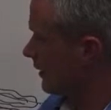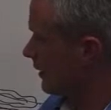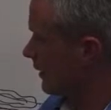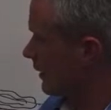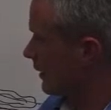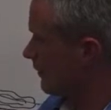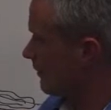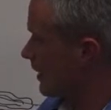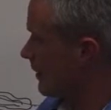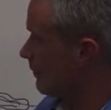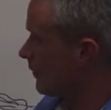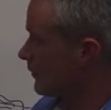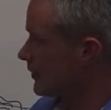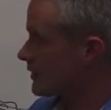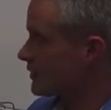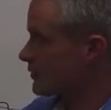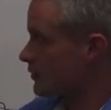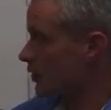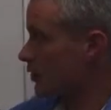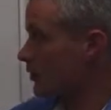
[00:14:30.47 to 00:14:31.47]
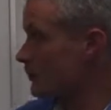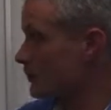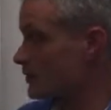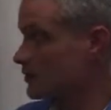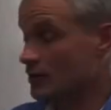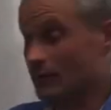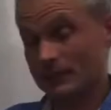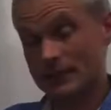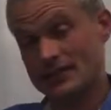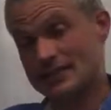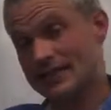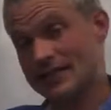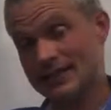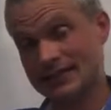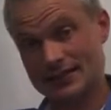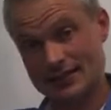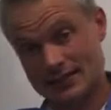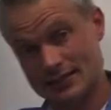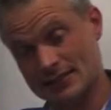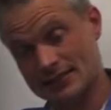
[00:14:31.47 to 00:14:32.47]
Up on the slopes to
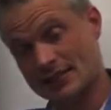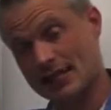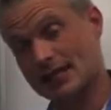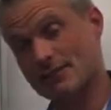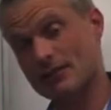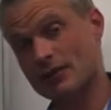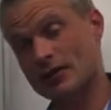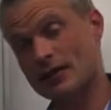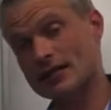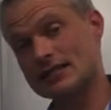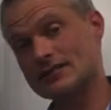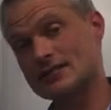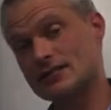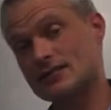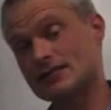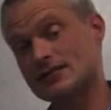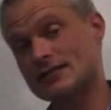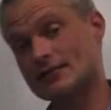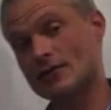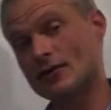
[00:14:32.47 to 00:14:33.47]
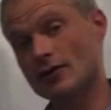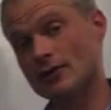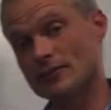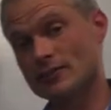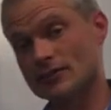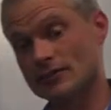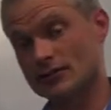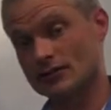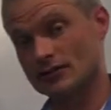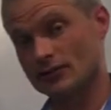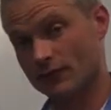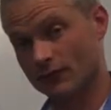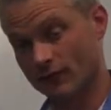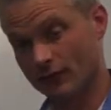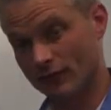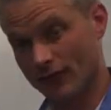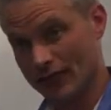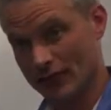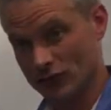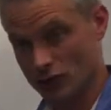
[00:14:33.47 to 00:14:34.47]
protect and stabilize those slopes and to
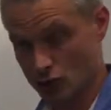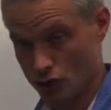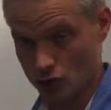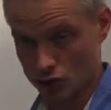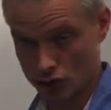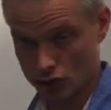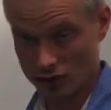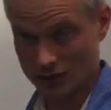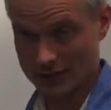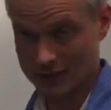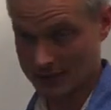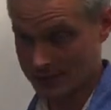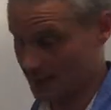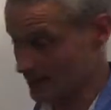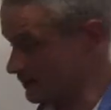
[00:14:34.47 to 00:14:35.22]
feed nutrients